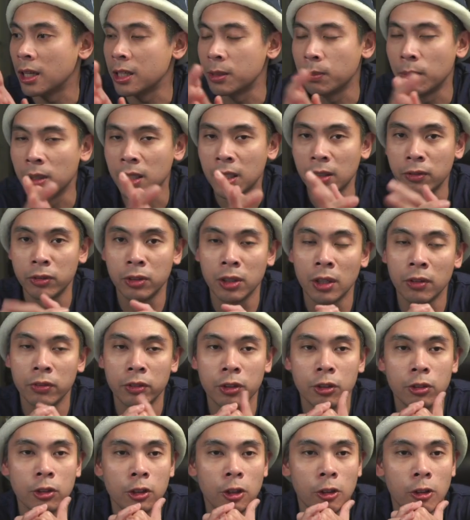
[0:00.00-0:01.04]
As many of
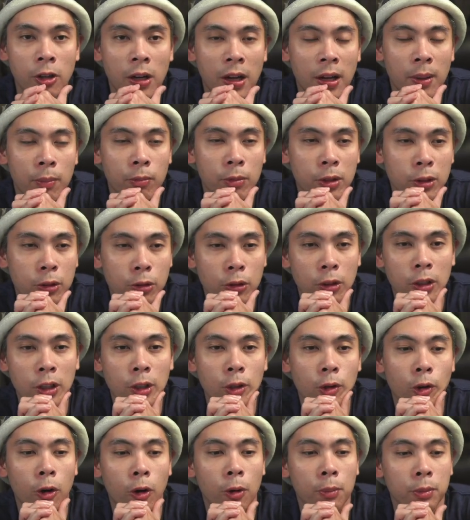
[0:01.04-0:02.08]
you know, I'm
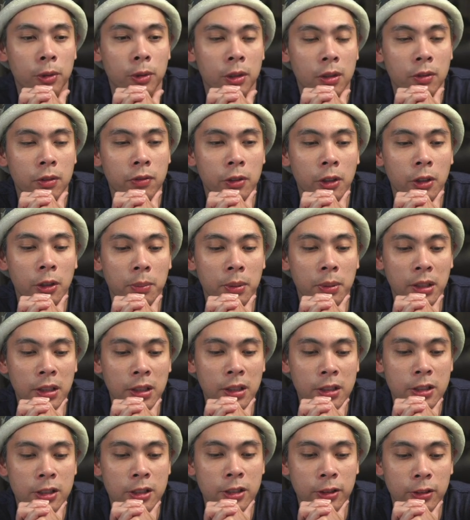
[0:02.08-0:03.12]
returning home to the
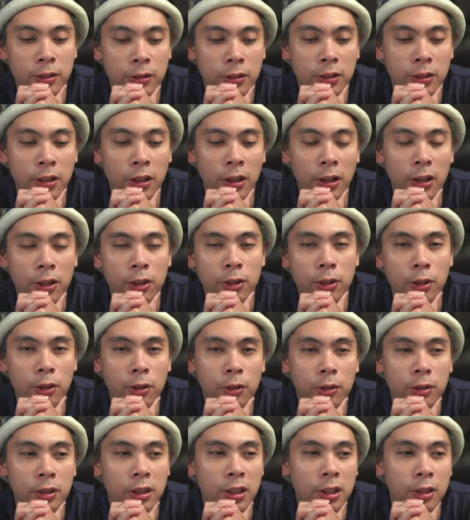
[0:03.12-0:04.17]
Philippines to
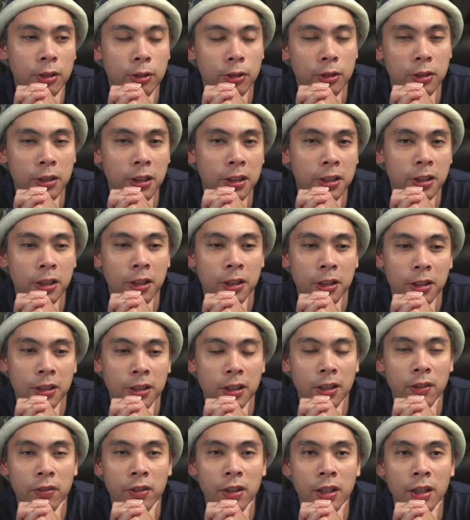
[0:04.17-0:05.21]
unknown internet
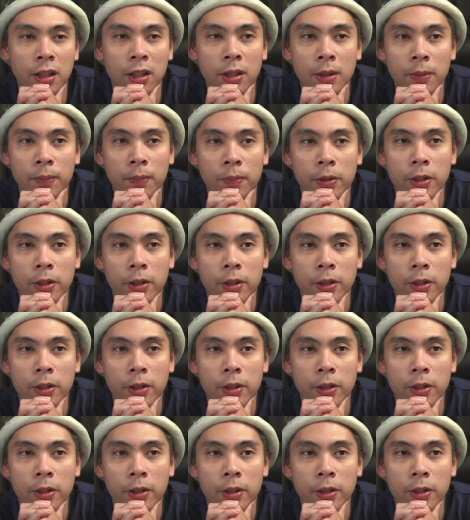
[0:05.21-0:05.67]
connectivity.